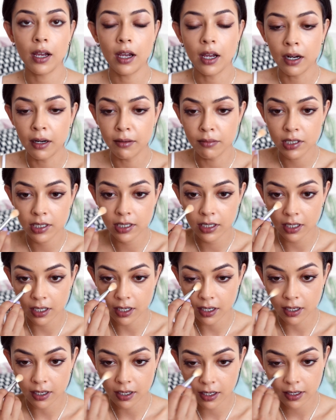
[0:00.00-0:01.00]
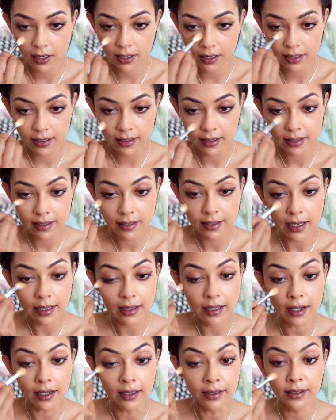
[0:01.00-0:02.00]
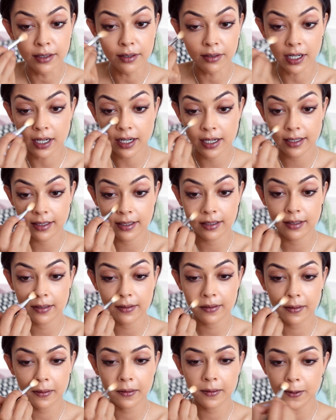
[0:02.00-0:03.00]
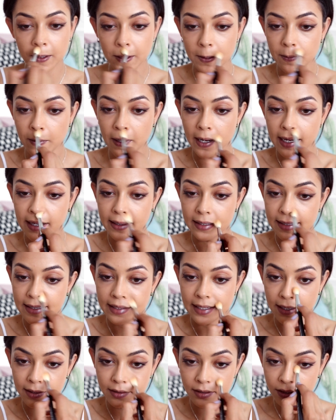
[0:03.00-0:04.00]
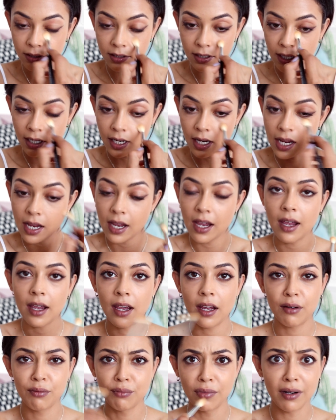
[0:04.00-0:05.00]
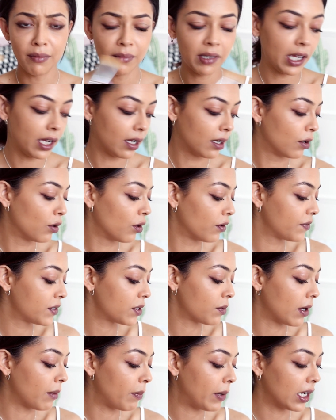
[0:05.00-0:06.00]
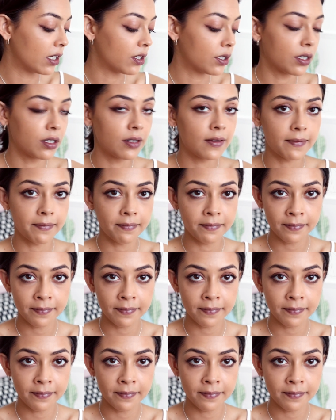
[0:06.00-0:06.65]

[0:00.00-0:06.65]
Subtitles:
And I'm just going to set the under eyes just where I concealed and where I'm getting a lot of sweat patches.